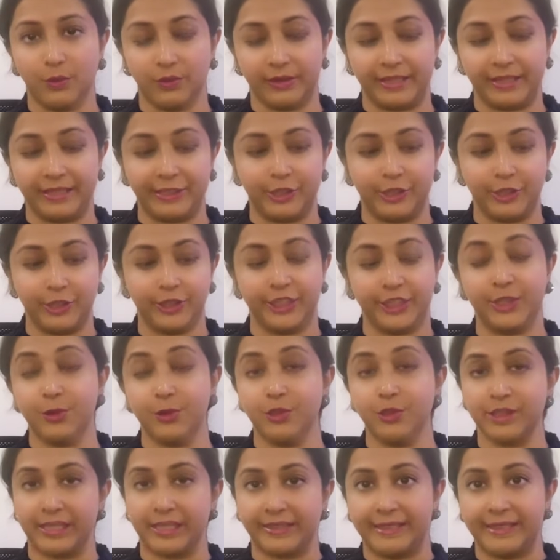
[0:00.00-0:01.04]
they are
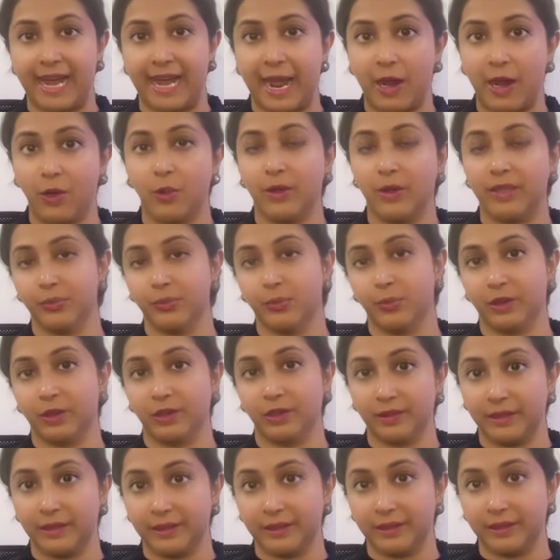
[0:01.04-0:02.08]
using now and
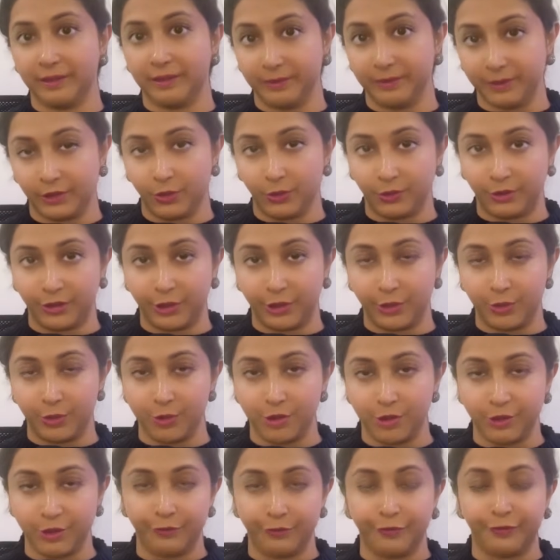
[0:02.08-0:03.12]
will
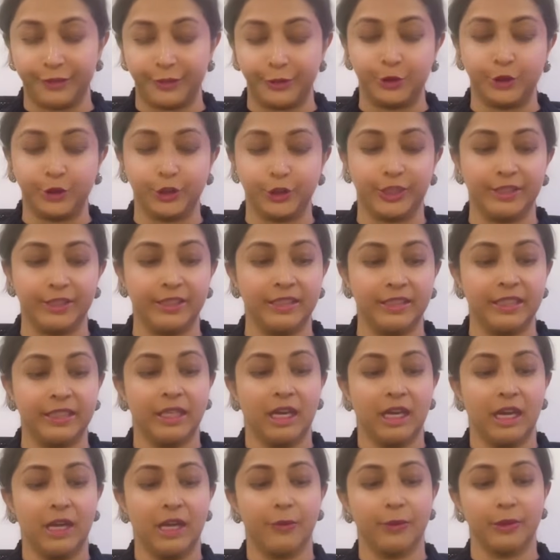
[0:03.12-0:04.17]
use in the future
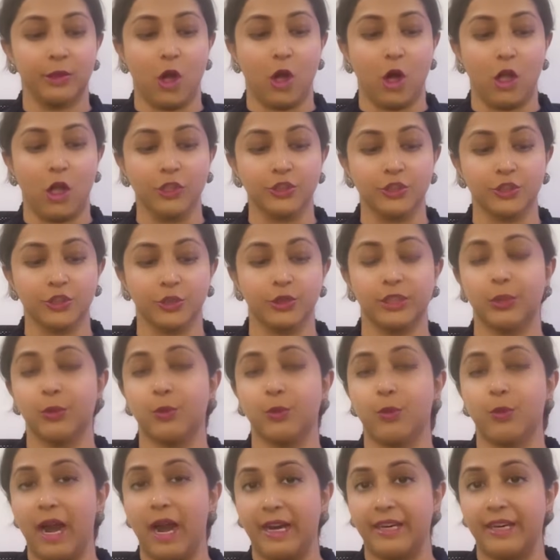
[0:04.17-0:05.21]
will also
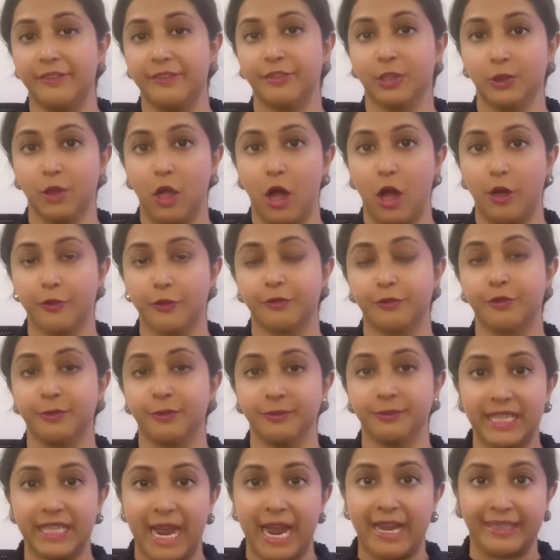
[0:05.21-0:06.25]
derive a lot
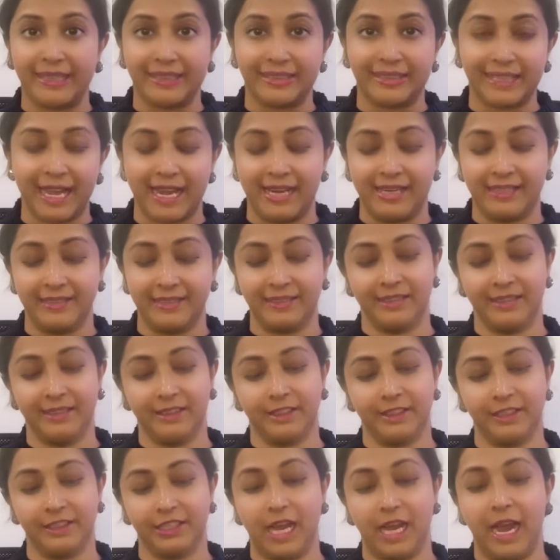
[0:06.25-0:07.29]
from tech. And
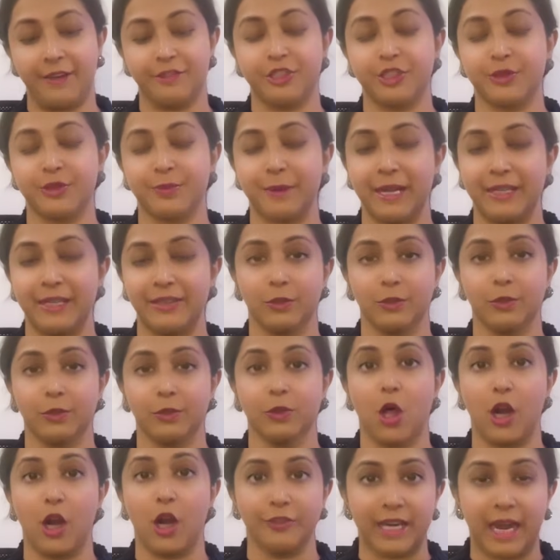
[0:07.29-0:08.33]
I've spent a
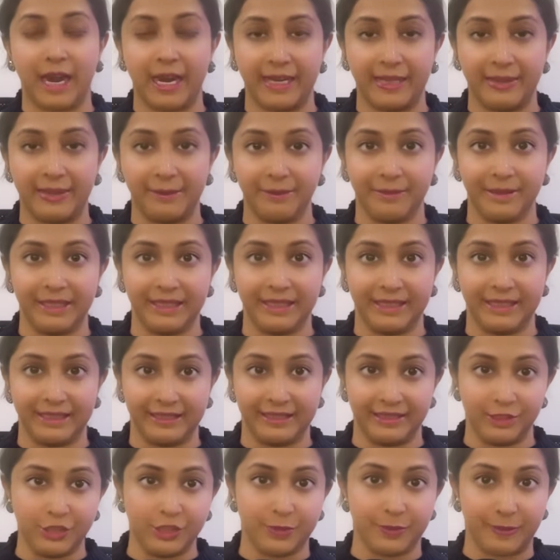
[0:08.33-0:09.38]
lot of time
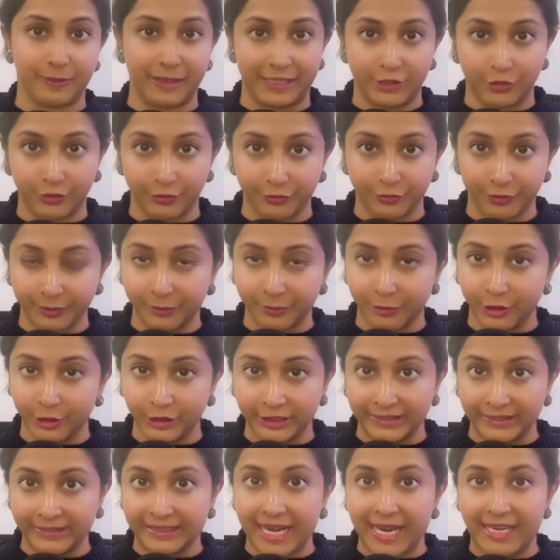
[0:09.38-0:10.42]
in the space of
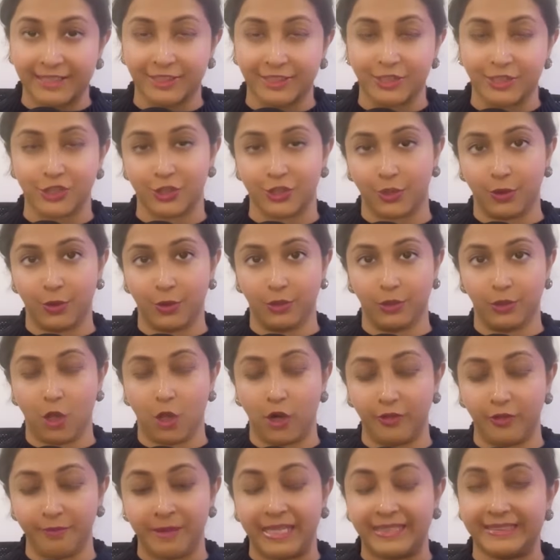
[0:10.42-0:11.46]
emerging tech, so a
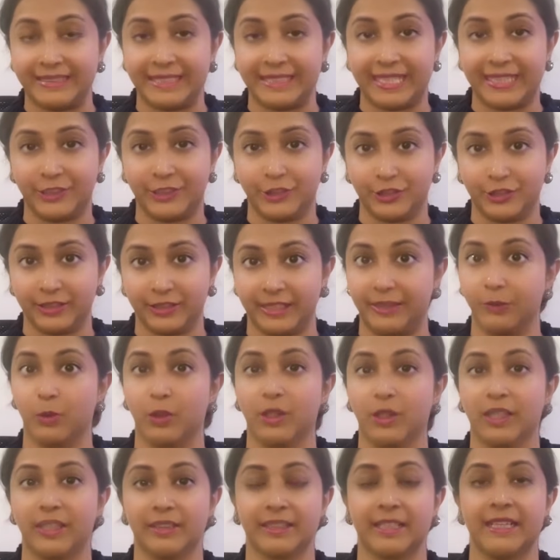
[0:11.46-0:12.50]
lot of my day-to-day
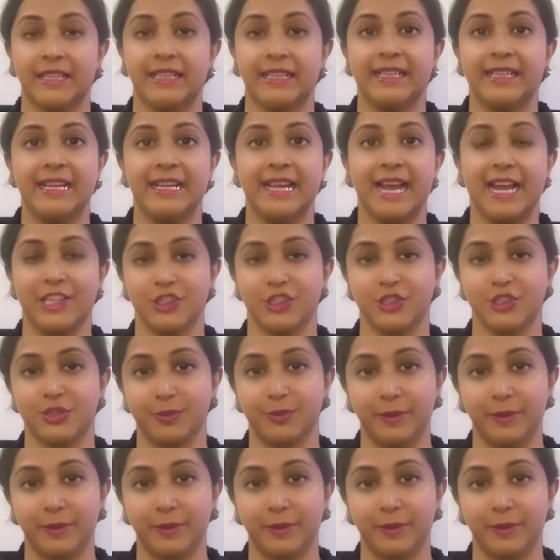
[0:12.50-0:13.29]
work has